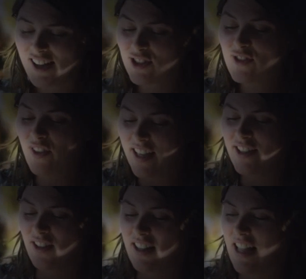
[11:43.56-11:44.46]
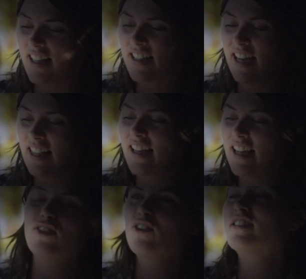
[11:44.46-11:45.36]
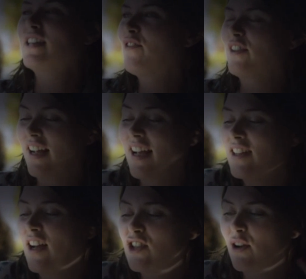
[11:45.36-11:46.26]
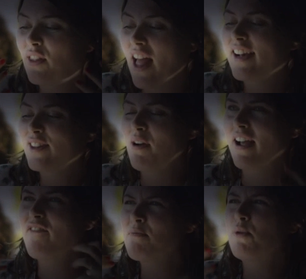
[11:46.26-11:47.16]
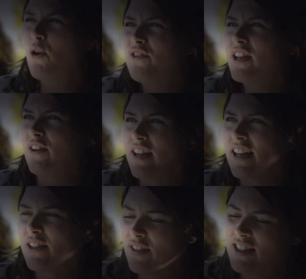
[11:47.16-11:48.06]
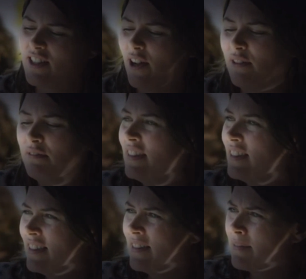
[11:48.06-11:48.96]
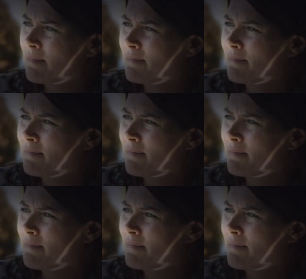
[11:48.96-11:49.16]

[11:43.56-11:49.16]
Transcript: just feel like like I look different. Like I, I don't like the way I feel puffier and kind of I don't know. You're an attractive woman.